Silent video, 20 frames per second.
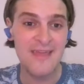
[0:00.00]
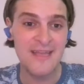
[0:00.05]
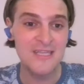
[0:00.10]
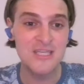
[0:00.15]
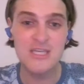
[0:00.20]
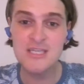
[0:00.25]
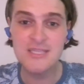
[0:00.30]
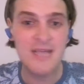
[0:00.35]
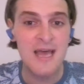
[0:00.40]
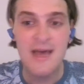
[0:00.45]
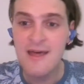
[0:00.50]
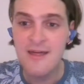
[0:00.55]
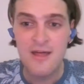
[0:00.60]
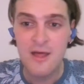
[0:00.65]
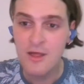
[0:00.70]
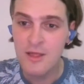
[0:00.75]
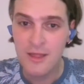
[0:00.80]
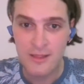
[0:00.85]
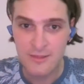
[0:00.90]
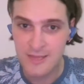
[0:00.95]
they just
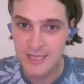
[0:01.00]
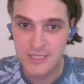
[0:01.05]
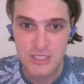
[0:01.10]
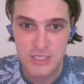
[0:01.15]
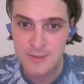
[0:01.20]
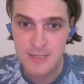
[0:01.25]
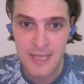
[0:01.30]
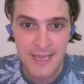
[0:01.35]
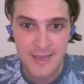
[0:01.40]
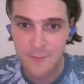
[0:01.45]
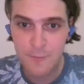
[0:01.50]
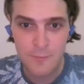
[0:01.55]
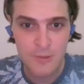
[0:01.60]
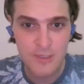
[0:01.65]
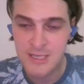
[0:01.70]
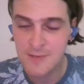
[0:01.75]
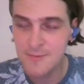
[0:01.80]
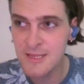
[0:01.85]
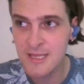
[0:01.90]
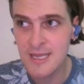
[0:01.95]
like
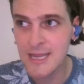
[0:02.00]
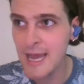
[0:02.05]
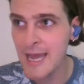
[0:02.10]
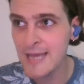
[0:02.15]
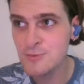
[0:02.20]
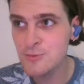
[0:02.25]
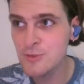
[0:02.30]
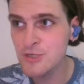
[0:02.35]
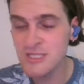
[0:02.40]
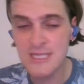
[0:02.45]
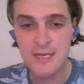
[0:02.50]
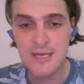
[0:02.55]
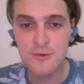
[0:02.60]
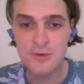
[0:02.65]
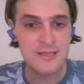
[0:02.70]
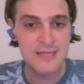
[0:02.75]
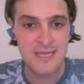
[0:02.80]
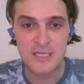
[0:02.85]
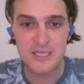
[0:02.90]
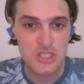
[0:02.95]
some of the guys we were sitting
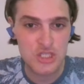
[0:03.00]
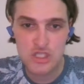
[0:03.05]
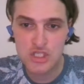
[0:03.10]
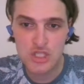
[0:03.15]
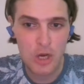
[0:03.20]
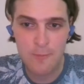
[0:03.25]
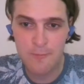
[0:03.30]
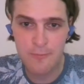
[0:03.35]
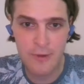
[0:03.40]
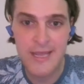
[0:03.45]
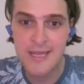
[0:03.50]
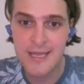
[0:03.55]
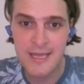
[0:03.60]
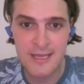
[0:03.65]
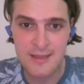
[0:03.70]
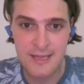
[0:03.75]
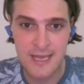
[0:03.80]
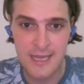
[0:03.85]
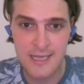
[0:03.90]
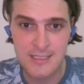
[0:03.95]
with, they just start
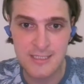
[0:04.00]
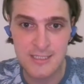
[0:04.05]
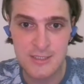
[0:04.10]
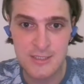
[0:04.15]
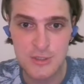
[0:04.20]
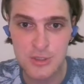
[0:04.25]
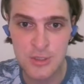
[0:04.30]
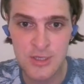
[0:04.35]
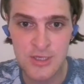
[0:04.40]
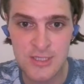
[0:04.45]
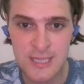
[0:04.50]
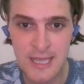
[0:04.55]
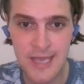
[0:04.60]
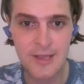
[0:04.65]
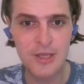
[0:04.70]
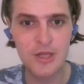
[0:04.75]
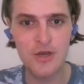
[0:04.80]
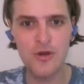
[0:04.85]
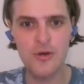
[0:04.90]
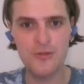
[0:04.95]
breaking things. So there's
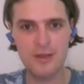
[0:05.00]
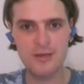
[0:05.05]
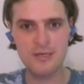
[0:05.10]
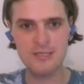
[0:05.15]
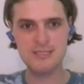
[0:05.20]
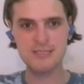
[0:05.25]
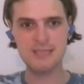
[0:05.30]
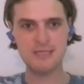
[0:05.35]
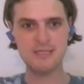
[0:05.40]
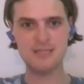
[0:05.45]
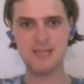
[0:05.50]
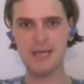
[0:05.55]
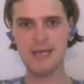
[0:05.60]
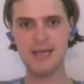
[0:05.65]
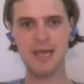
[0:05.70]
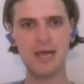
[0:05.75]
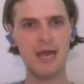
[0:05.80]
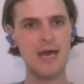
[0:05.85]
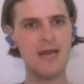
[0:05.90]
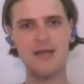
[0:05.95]
like there's
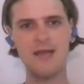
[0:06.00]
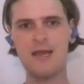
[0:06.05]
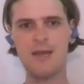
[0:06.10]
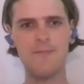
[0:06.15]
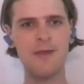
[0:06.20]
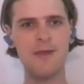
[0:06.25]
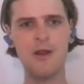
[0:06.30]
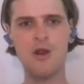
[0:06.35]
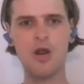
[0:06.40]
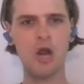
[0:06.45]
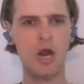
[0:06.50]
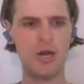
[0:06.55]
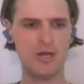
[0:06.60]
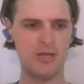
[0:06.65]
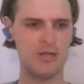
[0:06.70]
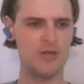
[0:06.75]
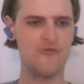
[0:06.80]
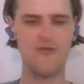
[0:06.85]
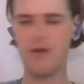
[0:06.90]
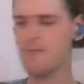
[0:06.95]
like kind of like a beer
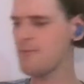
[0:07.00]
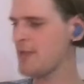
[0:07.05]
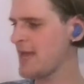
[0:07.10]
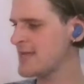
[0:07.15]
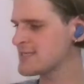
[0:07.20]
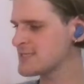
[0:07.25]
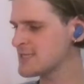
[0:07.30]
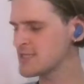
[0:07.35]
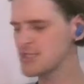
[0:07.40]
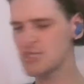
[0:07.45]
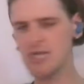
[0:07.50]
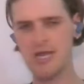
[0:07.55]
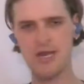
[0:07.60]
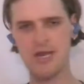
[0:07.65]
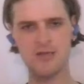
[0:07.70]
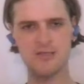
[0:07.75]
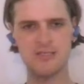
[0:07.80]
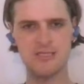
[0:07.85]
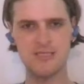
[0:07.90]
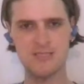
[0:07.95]
garden. You've got plastic
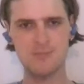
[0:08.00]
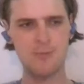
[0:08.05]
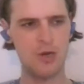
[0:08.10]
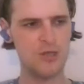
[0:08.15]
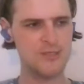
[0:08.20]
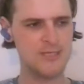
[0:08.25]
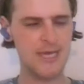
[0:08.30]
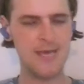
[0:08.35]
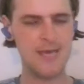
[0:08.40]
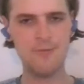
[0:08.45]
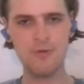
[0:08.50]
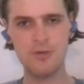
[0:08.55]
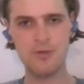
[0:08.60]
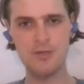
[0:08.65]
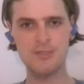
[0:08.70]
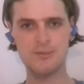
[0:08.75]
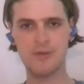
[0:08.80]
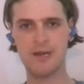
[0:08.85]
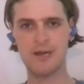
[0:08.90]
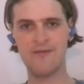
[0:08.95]
chairs, these small
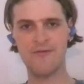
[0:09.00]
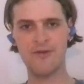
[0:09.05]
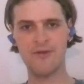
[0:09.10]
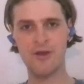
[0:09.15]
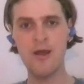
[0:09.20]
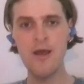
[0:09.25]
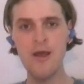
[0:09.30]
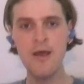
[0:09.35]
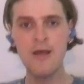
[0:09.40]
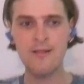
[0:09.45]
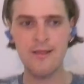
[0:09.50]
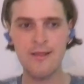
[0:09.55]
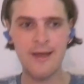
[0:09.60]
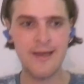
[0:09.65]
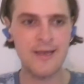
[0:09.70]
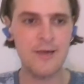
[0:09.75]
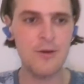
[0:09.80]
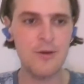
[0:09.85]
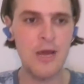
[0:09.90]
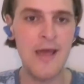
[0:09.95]
tables, whatever.
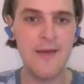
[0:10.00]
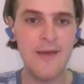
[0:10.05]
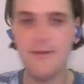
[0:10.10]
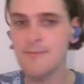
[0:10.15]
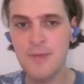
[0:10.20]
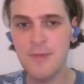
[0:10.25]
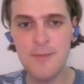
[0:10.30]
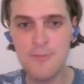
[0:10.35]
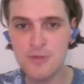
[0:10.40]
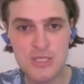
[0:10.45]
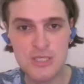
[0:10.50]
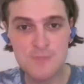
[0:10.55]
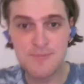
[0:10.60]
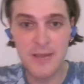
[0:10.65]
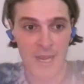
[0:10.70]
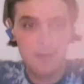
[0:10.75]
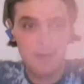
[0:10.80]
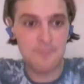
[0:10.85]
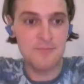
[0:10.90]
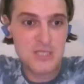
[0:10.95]
Like people just
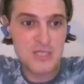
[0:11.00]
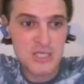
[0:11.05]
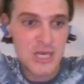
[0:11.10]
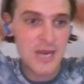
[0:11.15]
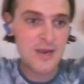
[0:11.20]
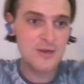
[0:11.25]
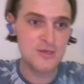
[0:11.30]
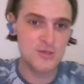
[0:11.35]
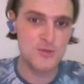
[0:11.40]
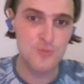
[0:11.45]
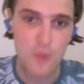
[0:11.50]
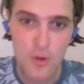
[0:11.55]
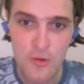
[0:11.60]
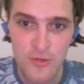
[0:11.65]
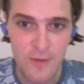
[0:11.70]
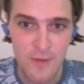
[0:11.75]
pick up the chairs, throw